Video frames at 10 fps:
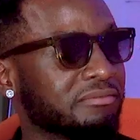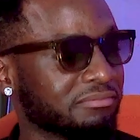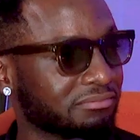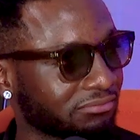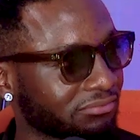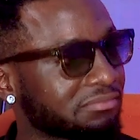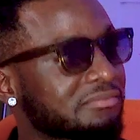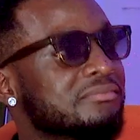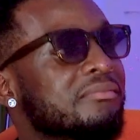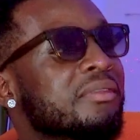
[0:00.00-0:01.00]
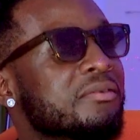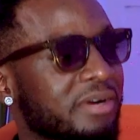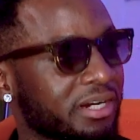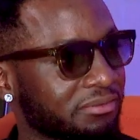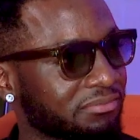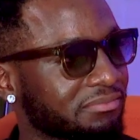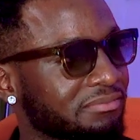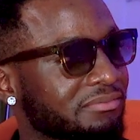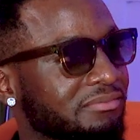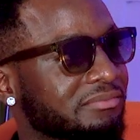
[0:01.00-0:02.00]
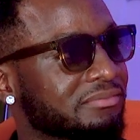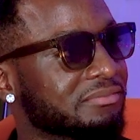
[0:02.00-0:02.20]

new rave, you gained how many followers in